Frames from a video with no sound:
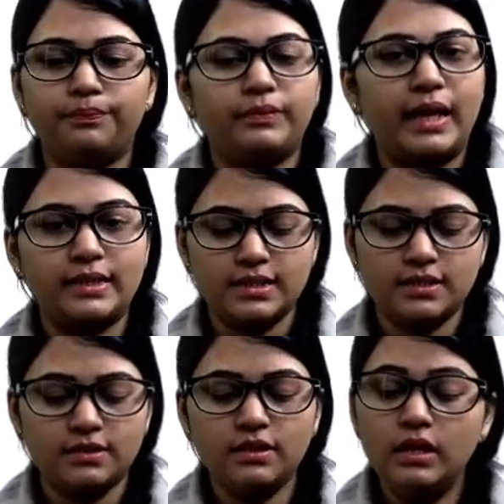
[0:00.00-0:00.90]
That is
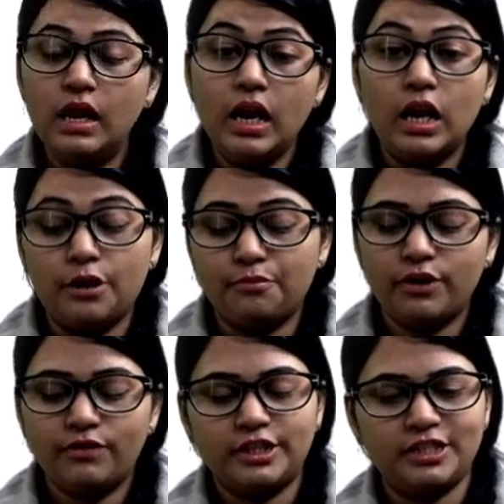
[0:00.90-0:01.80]
the
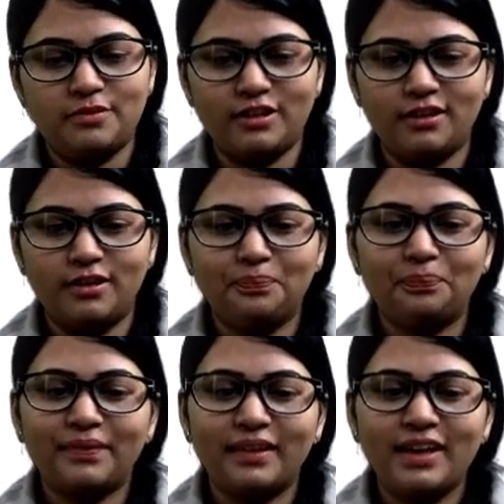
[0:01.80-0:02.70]
lumbar vertebra.
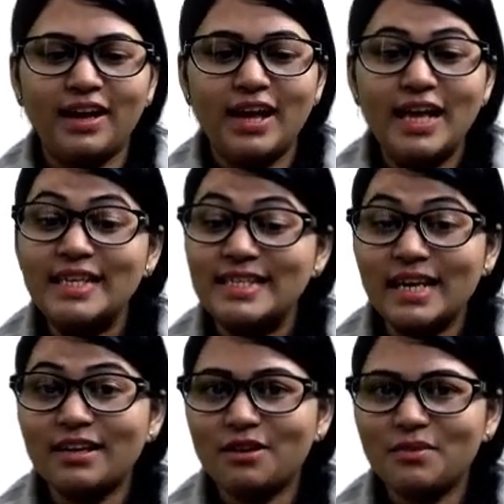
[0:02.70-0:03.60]

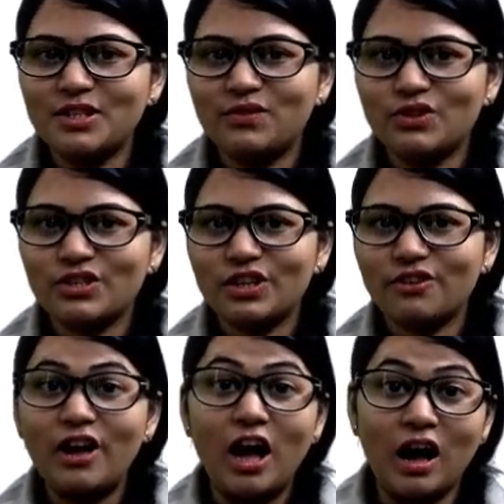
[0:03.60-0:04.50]
Sacrum is fusion
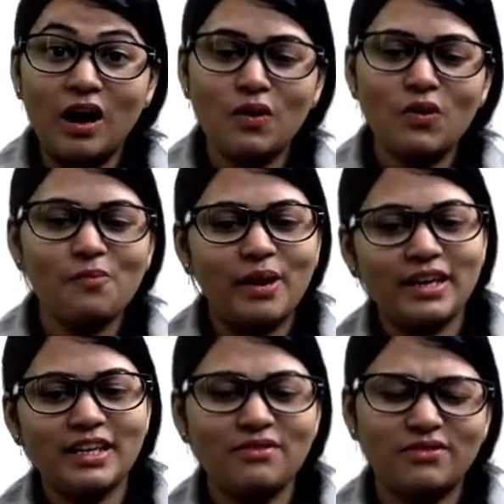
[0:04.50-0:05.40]
of how
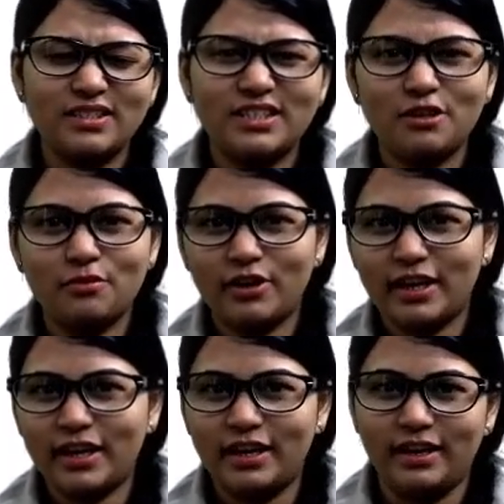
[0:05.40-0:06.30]
many
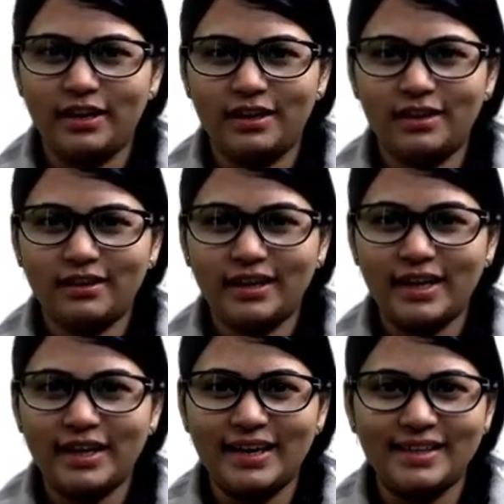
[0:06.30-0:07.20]
vertebrae?
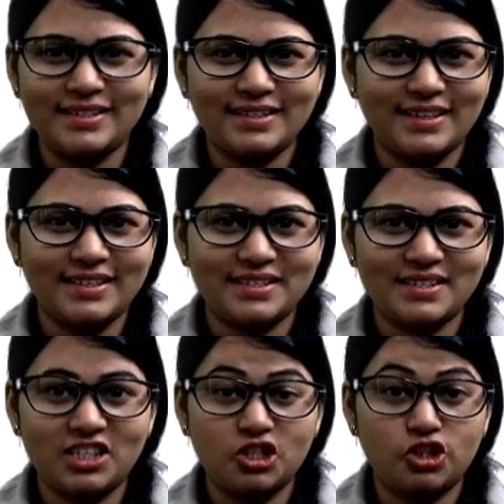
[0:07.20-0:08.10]
Okay, I discussed
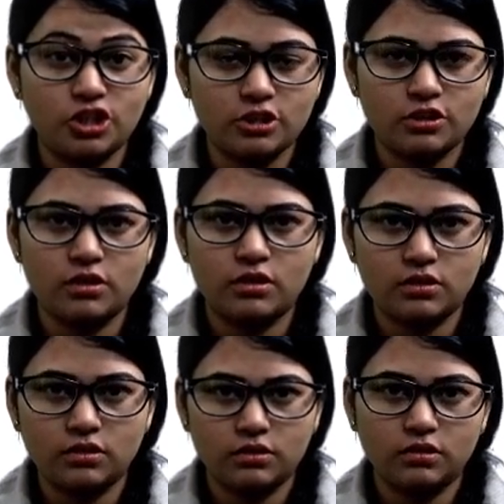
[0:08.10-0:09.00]
it just
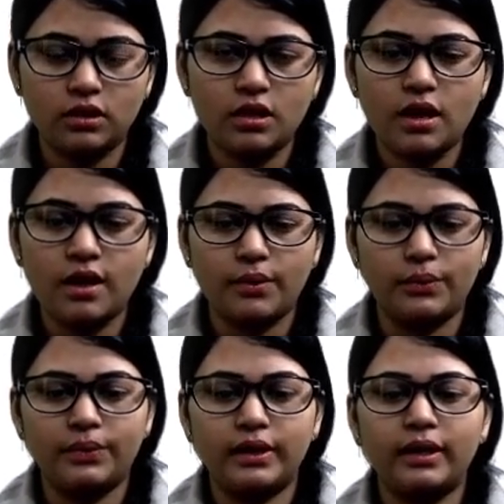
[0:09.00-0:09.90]
now.
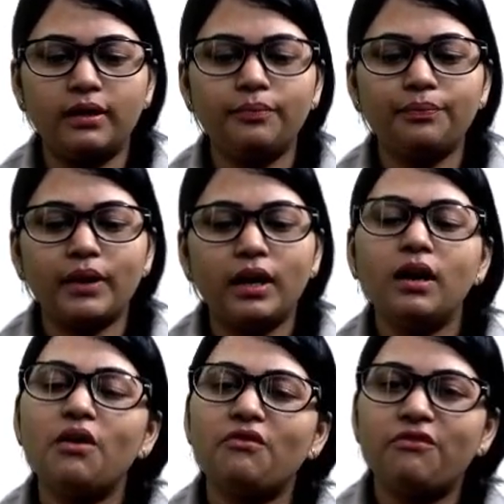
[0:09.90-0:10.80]

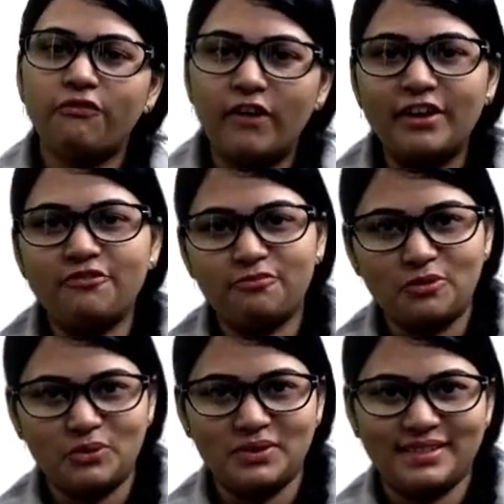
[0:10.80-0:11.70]
5
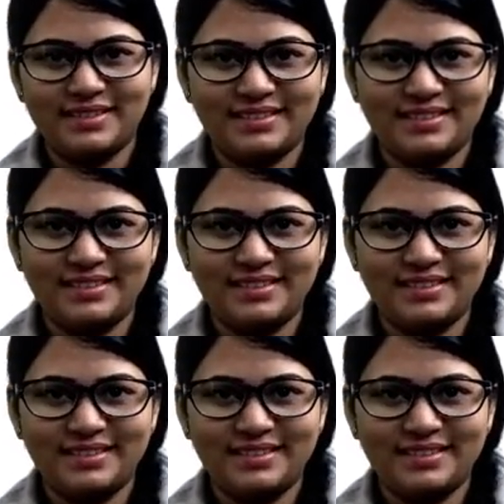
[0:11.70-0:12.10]
bones.